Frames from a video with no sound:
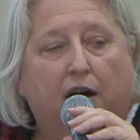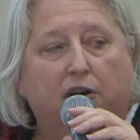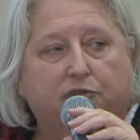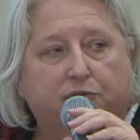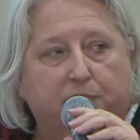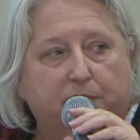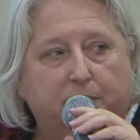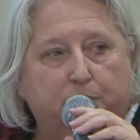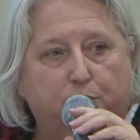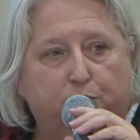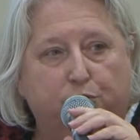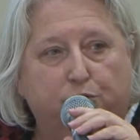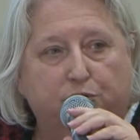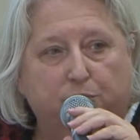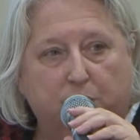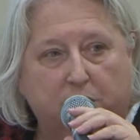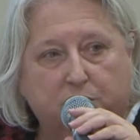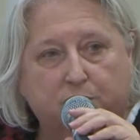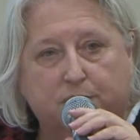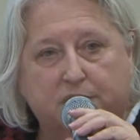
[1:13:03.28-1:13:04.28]
of
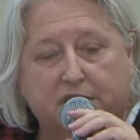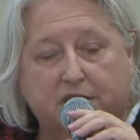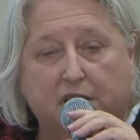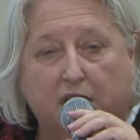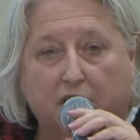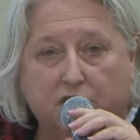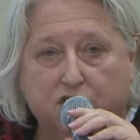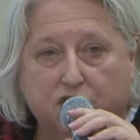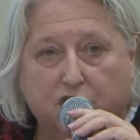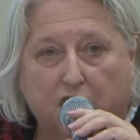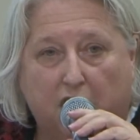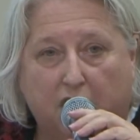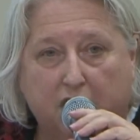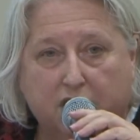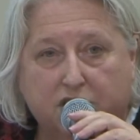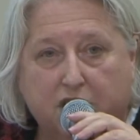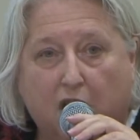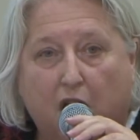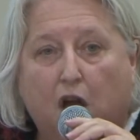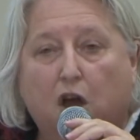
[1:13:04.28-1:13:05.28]
improvement.
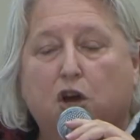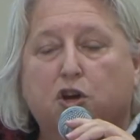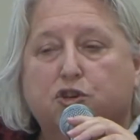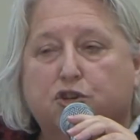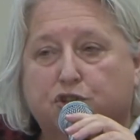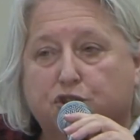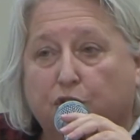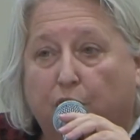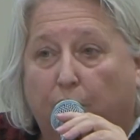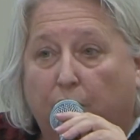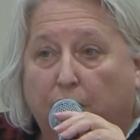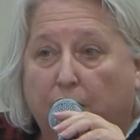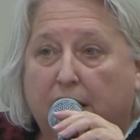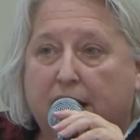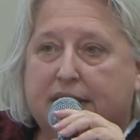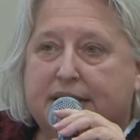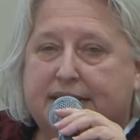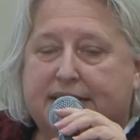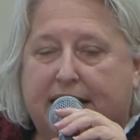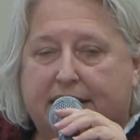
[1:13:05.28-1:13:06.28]
Researchers show
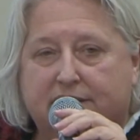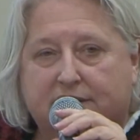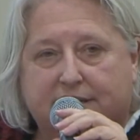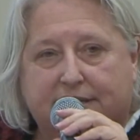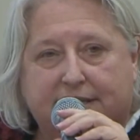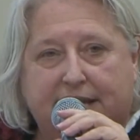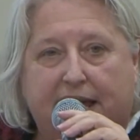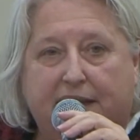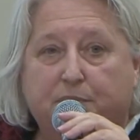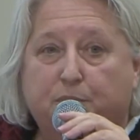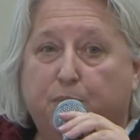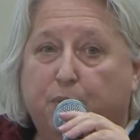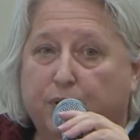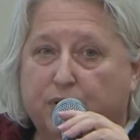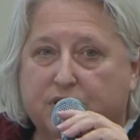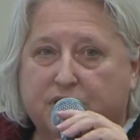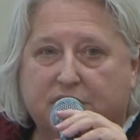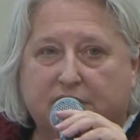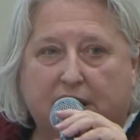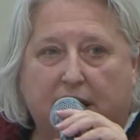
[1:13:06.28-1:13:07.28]
that
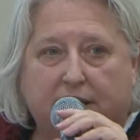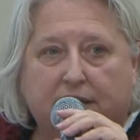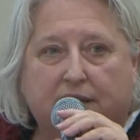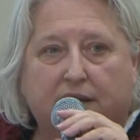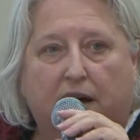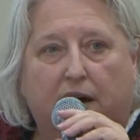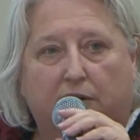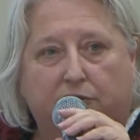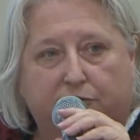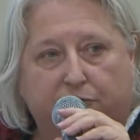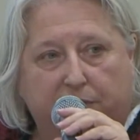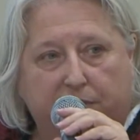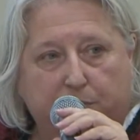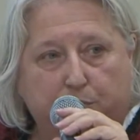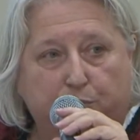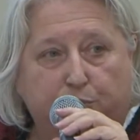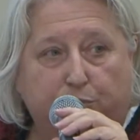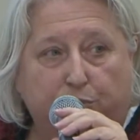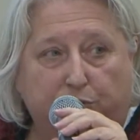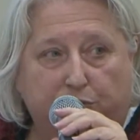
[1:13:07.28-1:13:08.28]
10% of
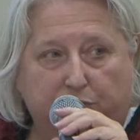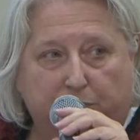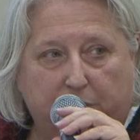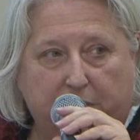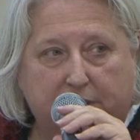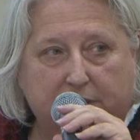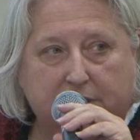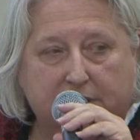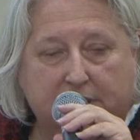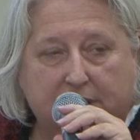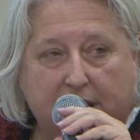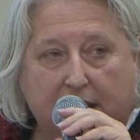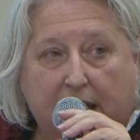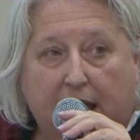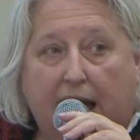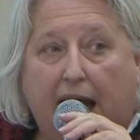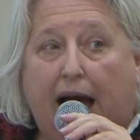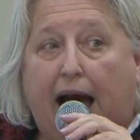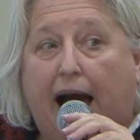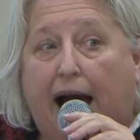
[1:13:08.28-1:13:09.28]
improvement
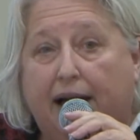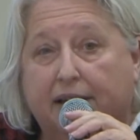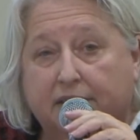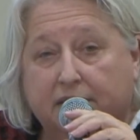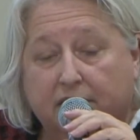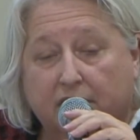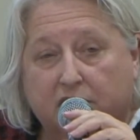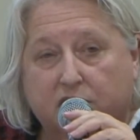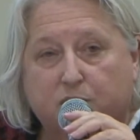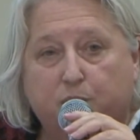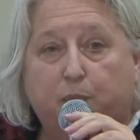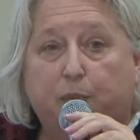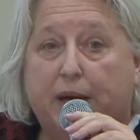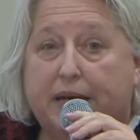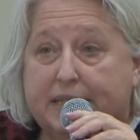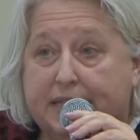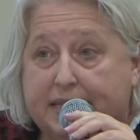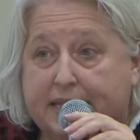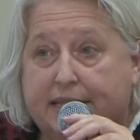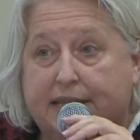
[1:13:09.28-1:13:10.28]
are not
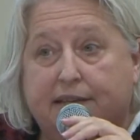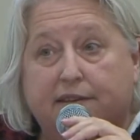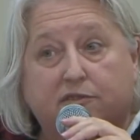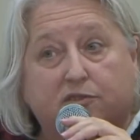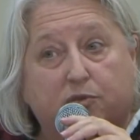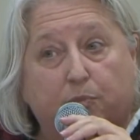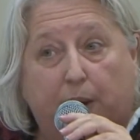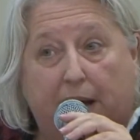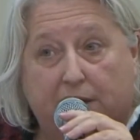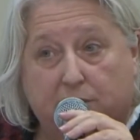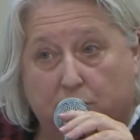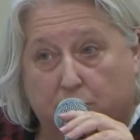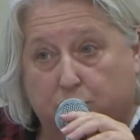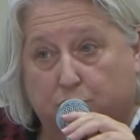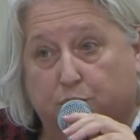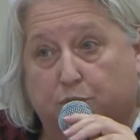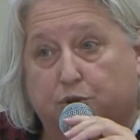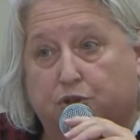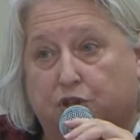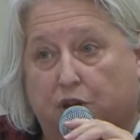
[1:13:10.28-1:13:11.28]
perceived by a
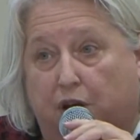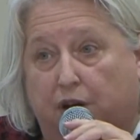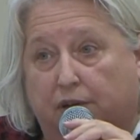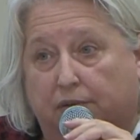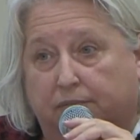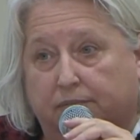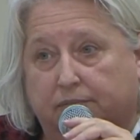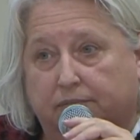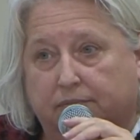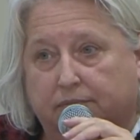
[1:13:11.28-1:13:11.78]
user.